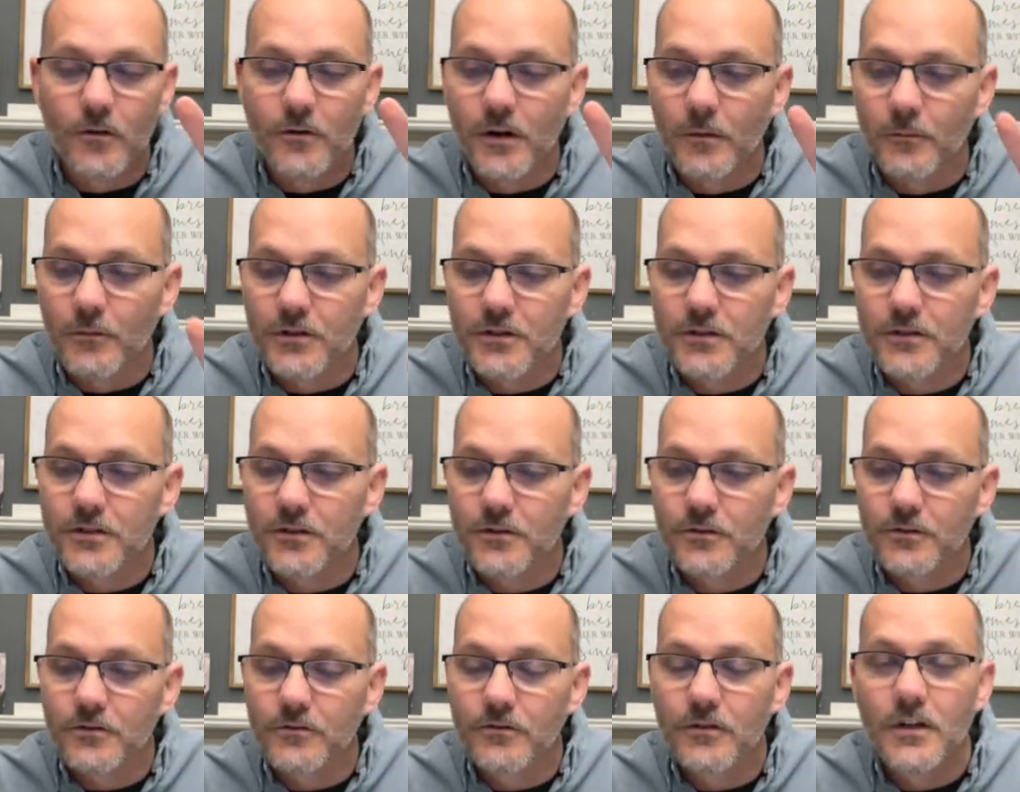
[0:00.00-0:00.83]
Number
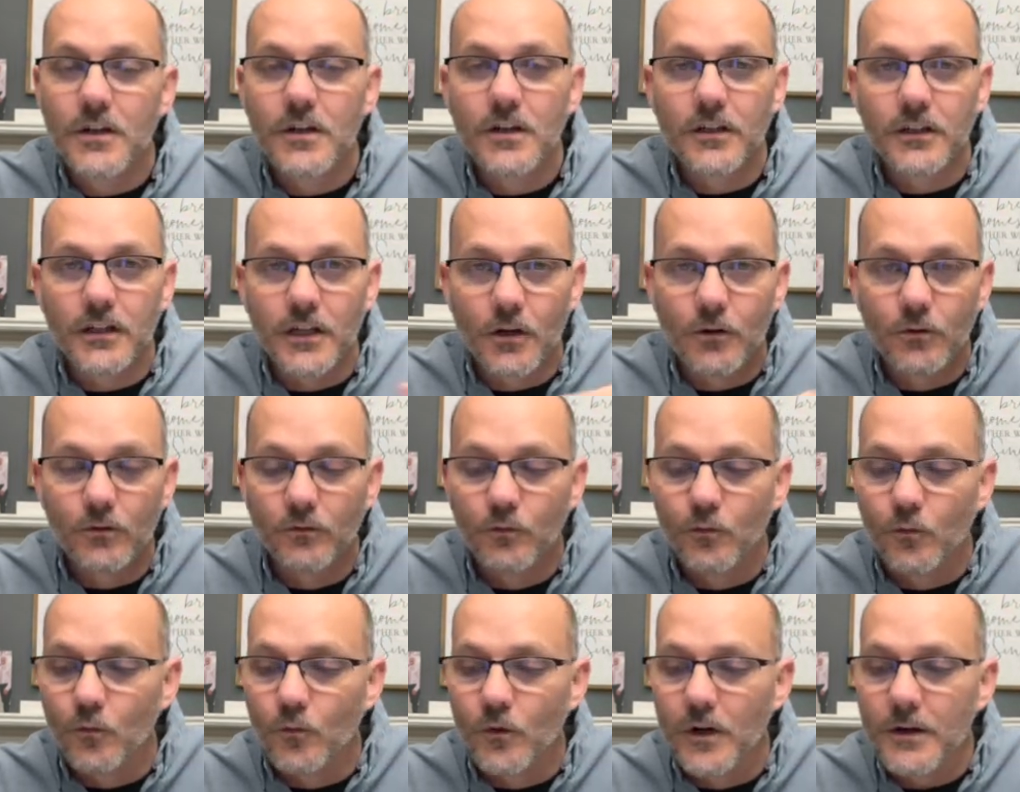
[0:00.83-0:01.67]
two, go
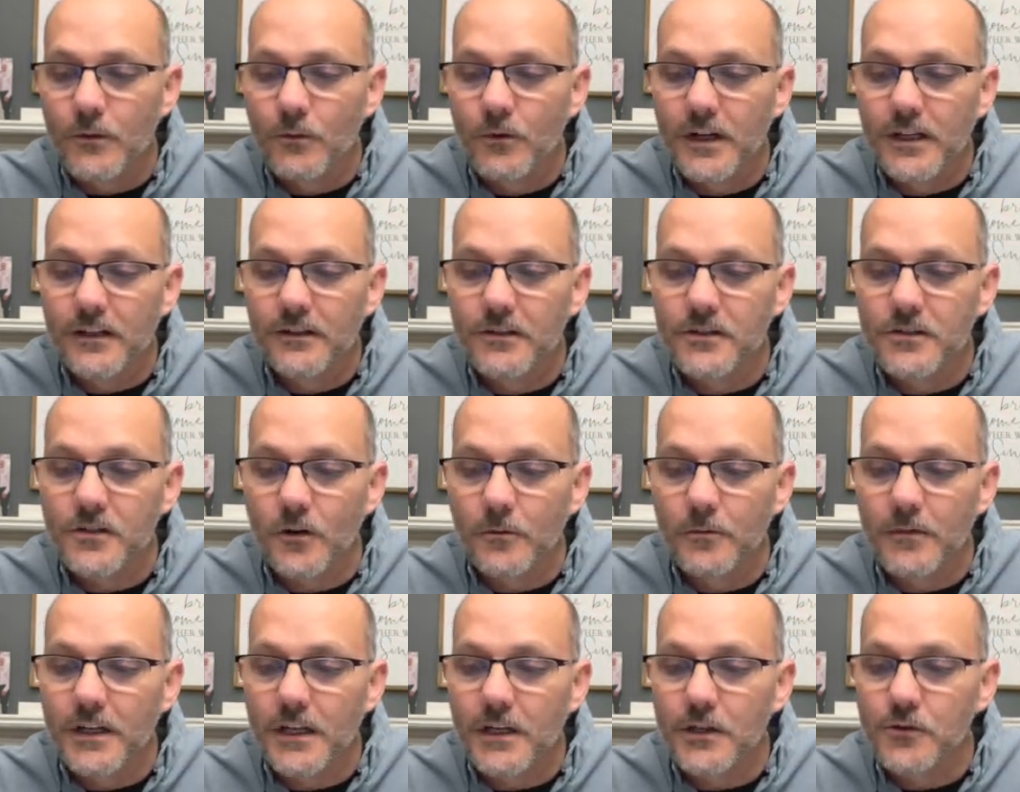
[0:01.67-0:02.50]
reread the
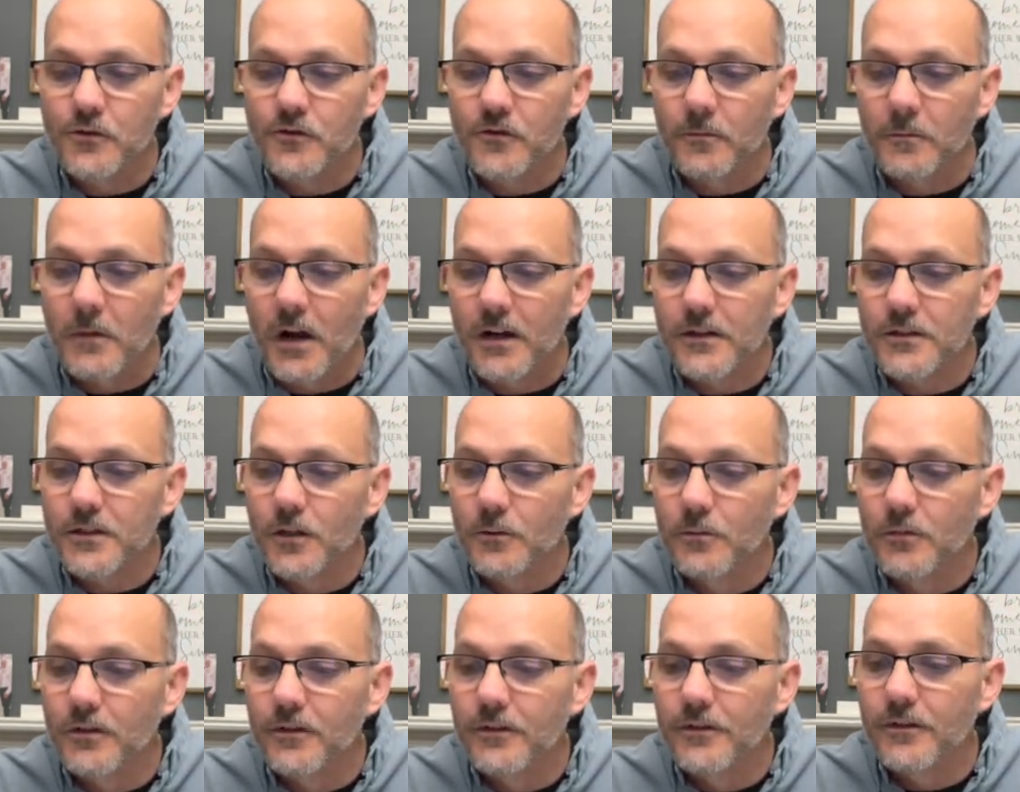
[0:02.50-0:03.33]
sermon notes from
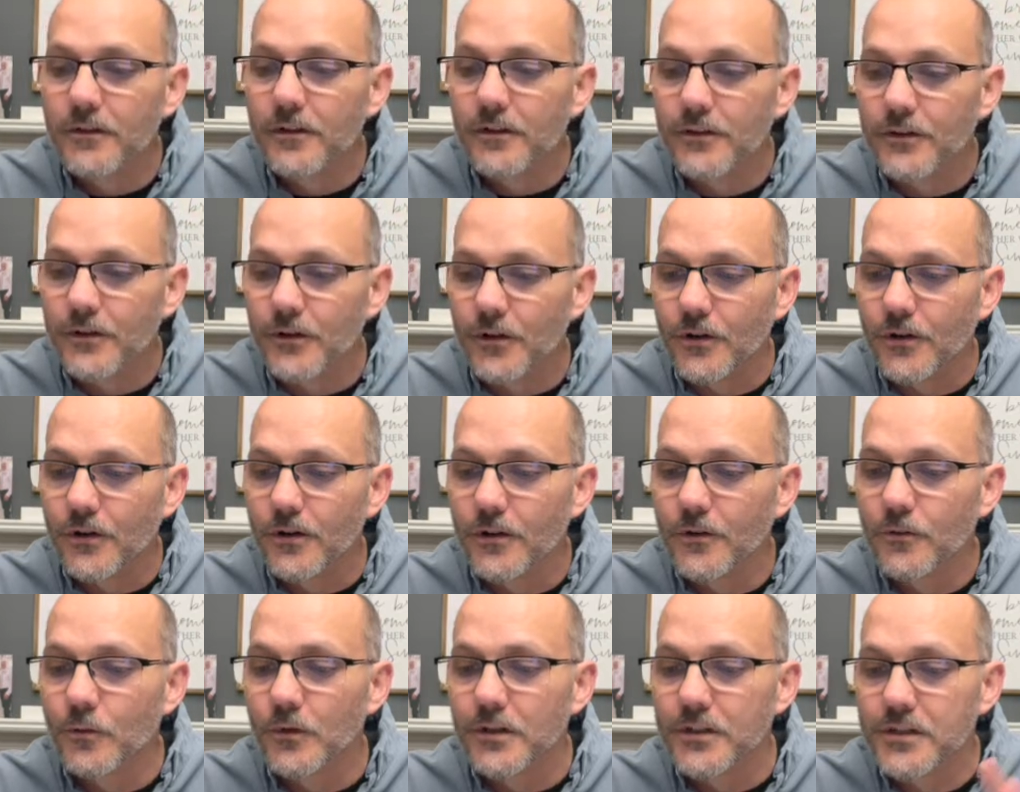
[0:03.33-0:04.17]
October the
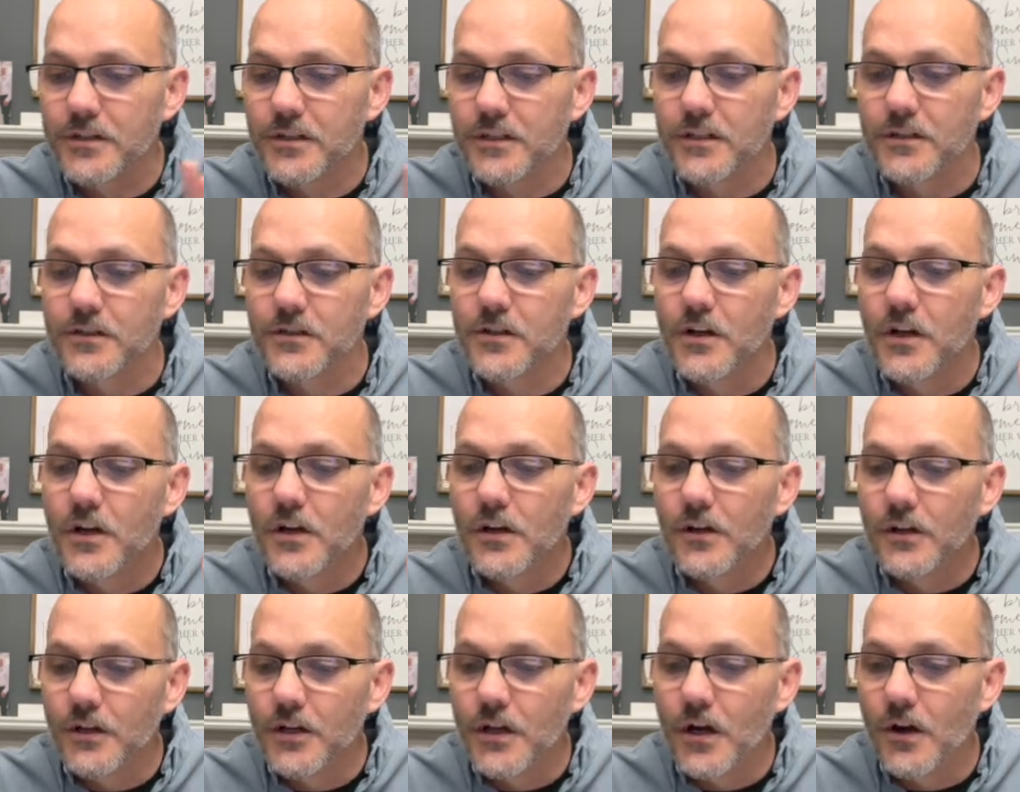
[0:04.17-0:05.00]
3rd, which says,
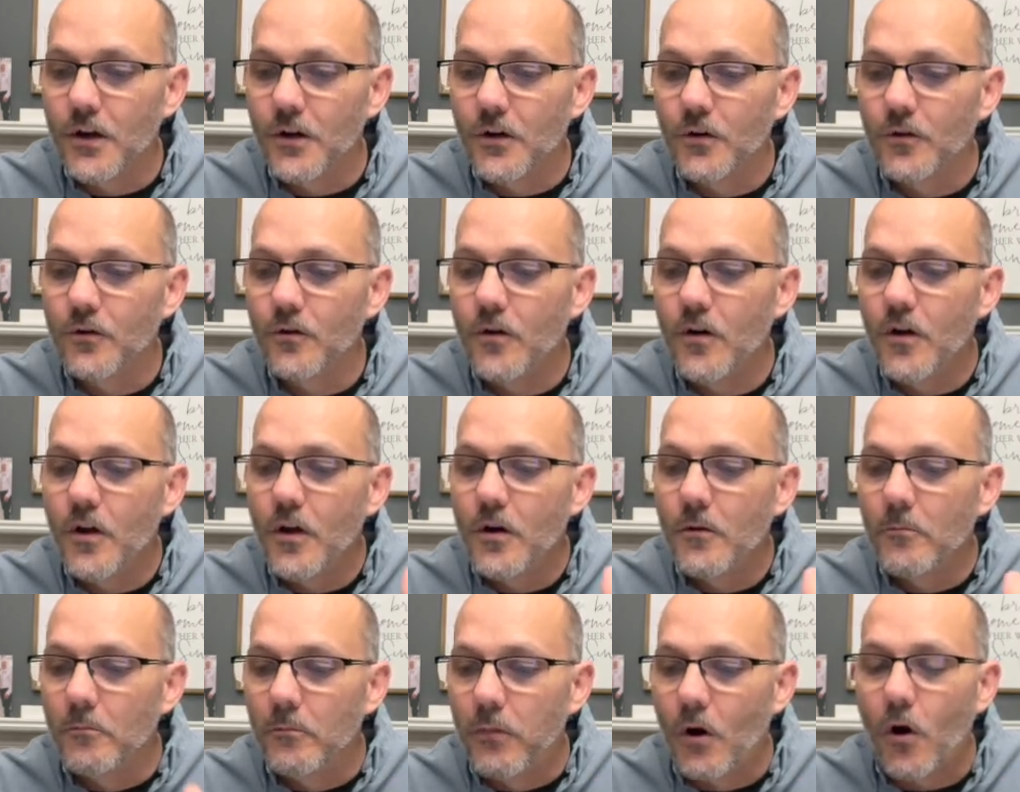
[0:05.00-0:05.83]
go
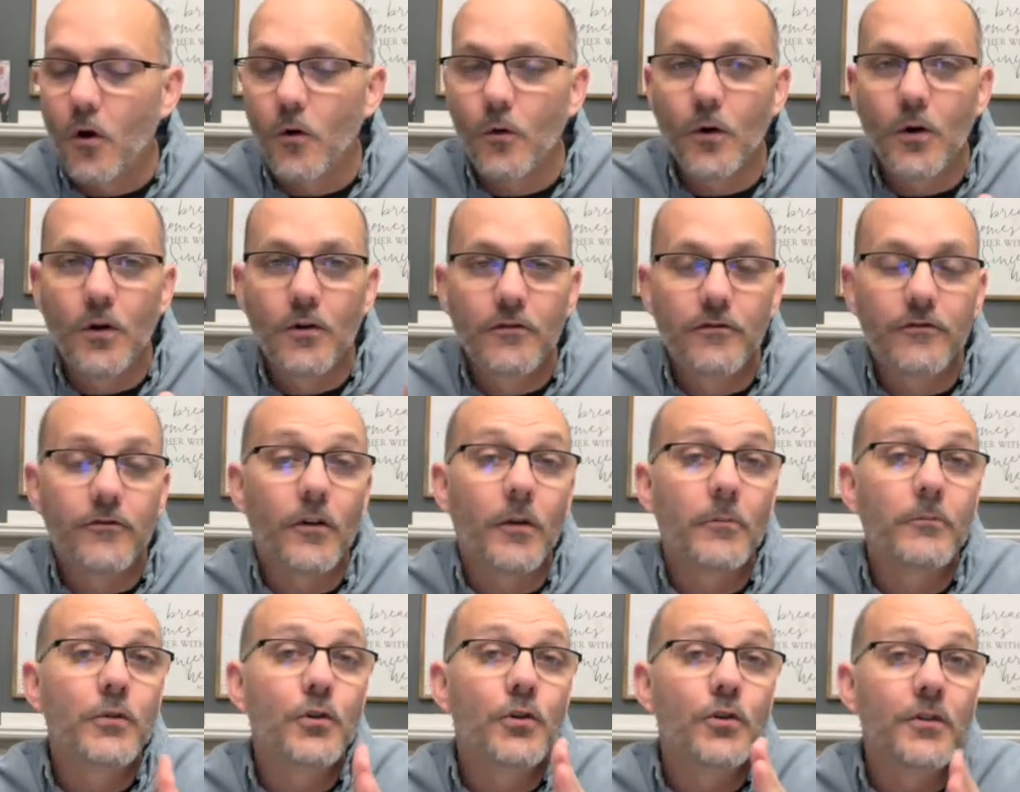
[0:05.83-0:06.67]
borrow
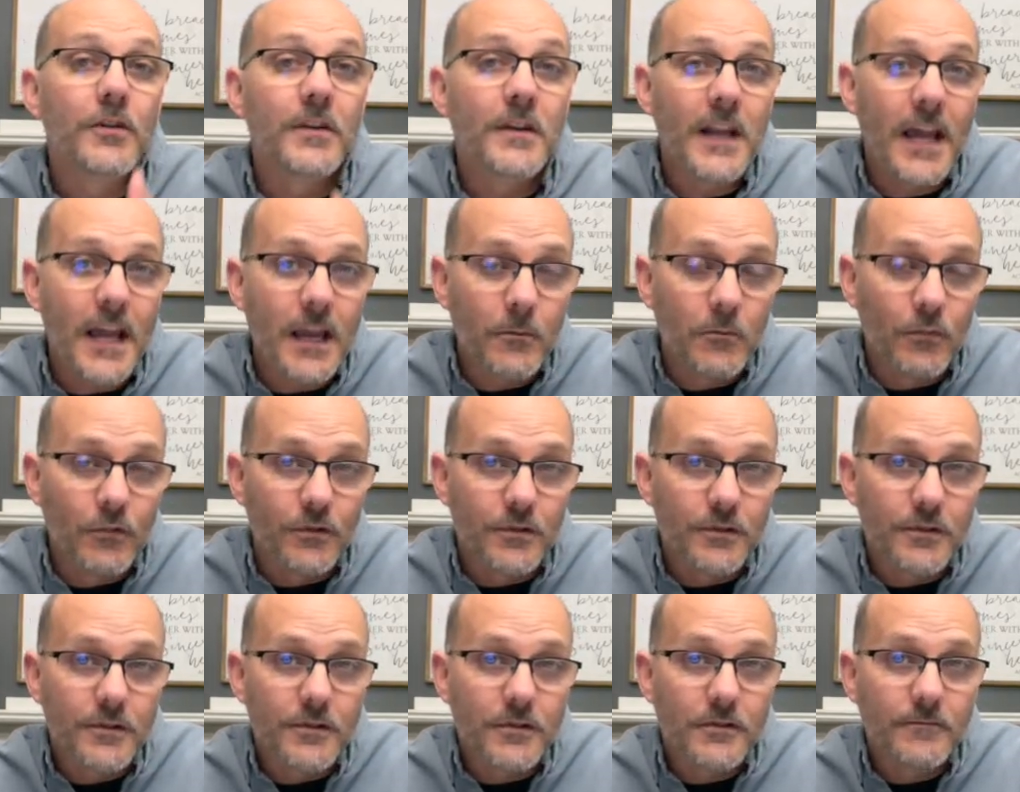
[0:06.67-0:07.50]
from your
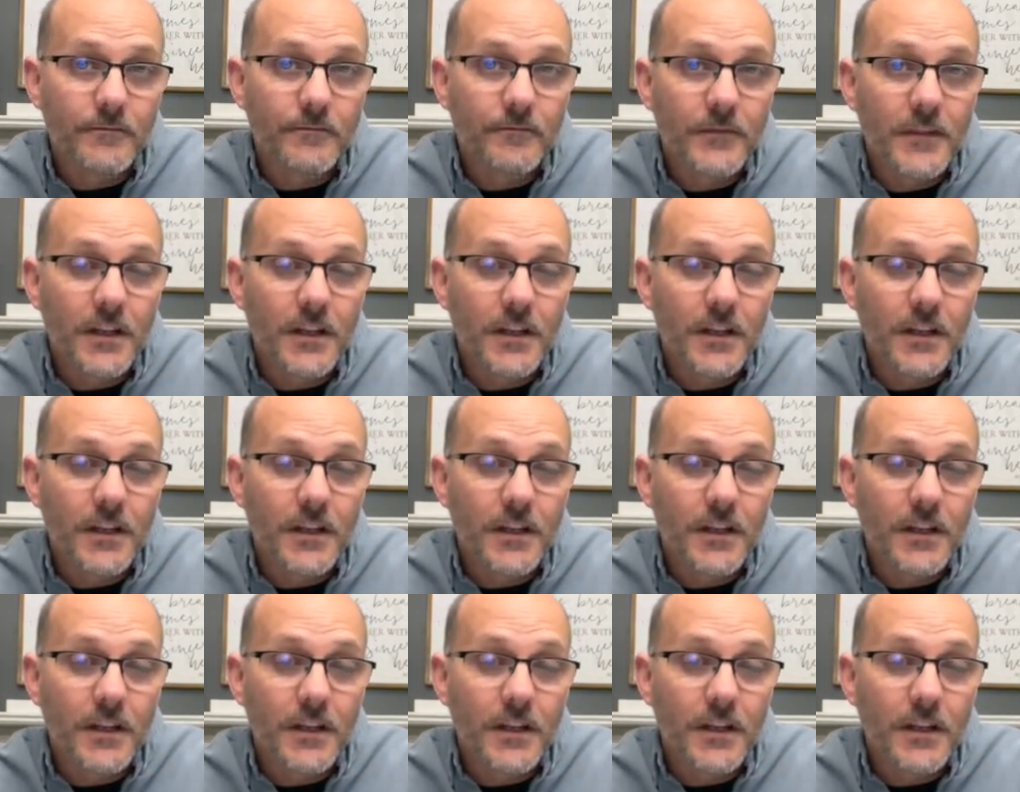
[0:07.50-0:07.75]
neighbors.